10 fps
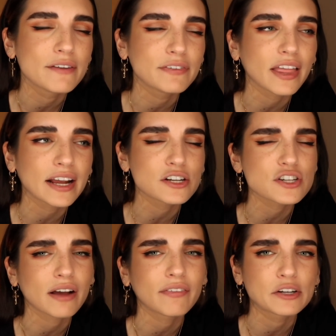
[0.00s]
I feel like I
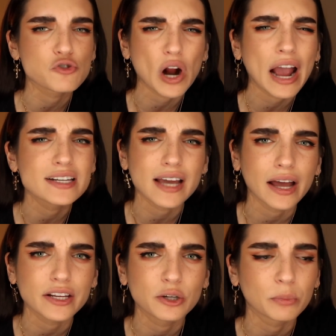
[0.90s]
just have like dry
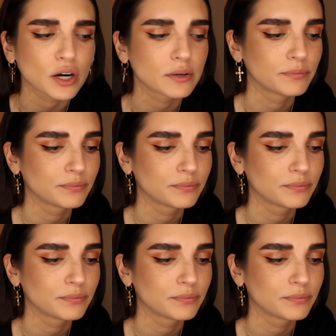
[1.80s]
dad humor.